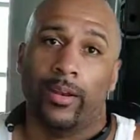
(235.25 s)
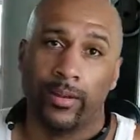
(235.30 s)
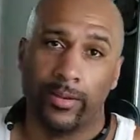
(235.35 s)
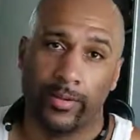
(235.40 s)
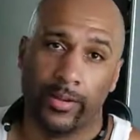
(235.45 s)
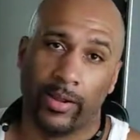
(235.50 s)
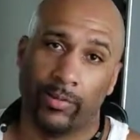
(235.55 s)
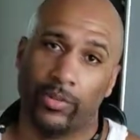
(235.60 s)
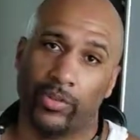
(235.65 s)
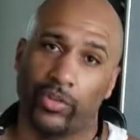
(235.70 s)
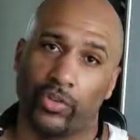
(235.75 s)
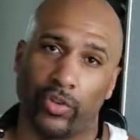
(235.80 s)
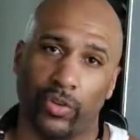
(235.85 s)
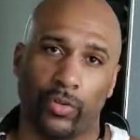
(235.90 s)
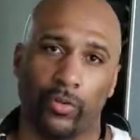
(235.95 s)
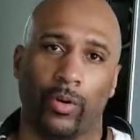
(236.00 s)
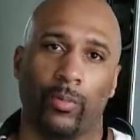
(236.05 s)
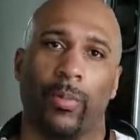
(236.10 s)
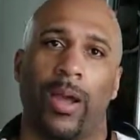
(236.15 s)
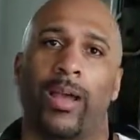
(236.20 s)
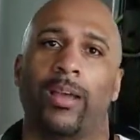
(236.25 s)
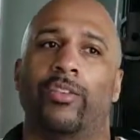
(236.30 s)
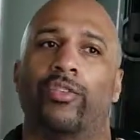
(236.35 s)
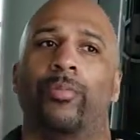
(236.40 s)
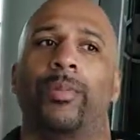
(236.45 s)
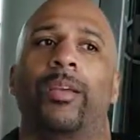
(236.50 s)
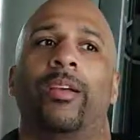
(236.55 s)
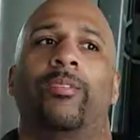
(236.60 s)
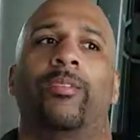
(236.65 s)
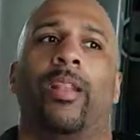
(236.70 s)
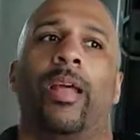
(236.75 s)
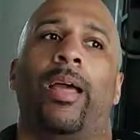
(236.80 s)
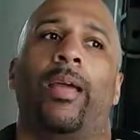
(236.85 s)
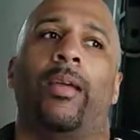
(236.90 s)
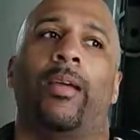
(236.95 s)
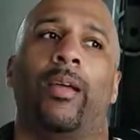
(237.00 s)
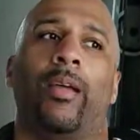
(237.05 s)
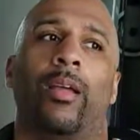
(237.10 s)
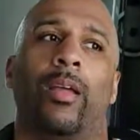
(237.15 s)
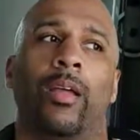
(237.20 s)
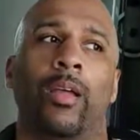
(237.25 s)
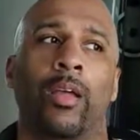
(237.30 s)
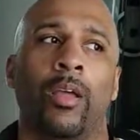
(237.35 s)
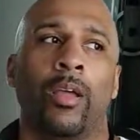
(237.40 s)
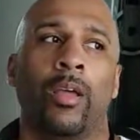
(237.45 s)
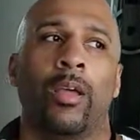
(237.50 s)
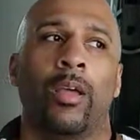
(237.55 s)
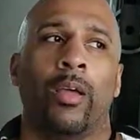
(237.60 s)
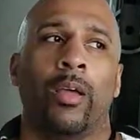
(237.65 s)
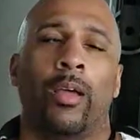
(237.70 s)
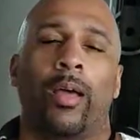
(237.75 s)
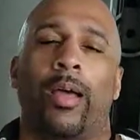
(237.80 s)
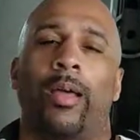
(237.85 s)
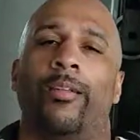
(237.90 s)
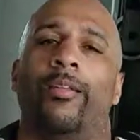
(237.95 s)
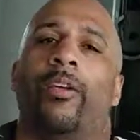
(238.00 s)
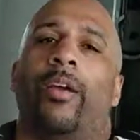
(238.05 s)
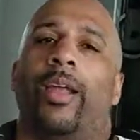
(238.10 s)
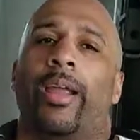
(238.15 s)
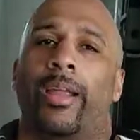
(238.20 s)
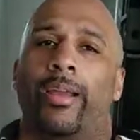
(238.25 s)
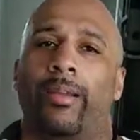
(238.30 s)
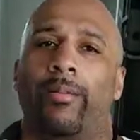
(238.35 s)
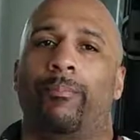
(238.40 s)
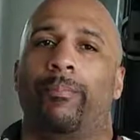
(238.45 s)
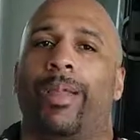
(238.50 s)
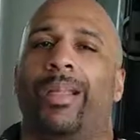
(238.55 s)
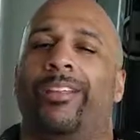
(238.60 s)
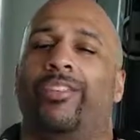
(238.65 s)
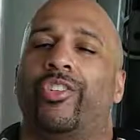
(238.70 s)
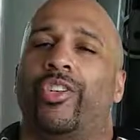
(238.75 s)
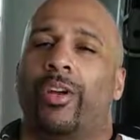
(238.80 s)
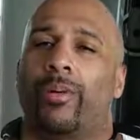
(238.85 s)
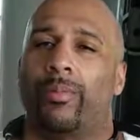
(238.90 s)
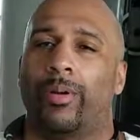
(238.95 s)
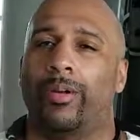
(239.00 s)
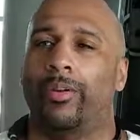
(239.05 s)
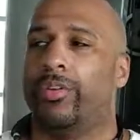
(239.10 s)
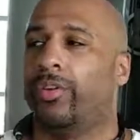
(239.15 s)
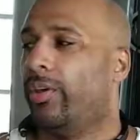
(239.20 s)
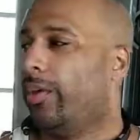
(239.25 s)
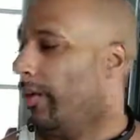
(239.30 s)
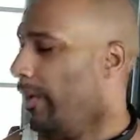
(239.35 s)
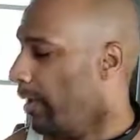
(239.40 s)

That one sort of reminds me of like underhanded bench almost.